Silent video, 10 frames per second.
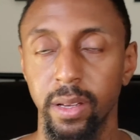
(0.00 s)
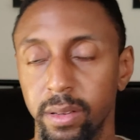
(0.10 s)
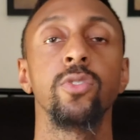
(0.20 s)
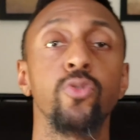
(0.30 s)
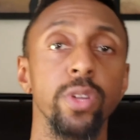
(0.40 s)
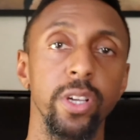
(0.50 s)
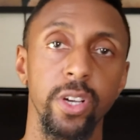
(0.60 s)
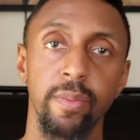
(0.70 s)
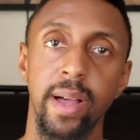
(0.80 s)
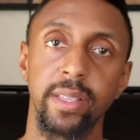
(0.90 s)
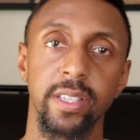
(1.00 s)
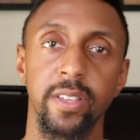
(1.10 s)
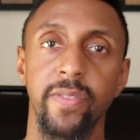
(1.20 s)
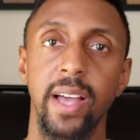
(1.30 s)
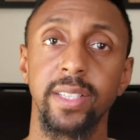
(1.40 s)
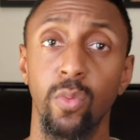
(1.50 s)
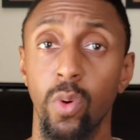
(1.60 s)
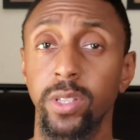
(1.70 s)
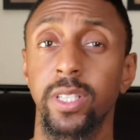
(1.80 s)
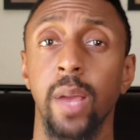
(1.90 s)
What's really good about this device and
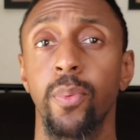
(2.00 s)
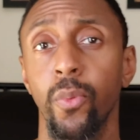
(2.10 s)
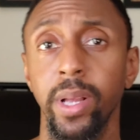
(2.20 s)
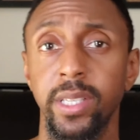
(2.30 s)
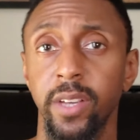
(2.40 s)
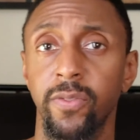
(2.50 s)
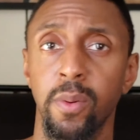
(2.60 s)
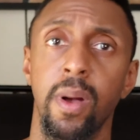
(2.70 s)
what separates it from